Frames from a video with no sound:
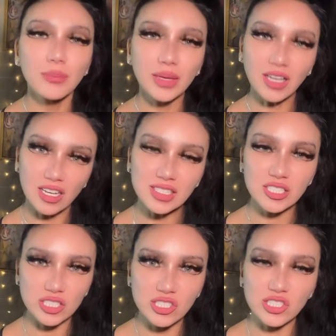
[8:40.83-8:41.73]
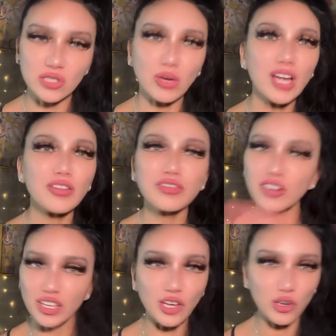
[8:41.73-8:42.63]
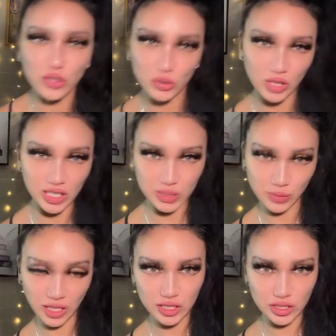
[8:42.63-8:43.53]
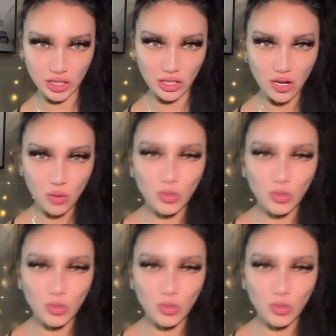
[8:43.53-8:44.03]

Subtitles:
Because I just do. I don't fucking owe you an explanation.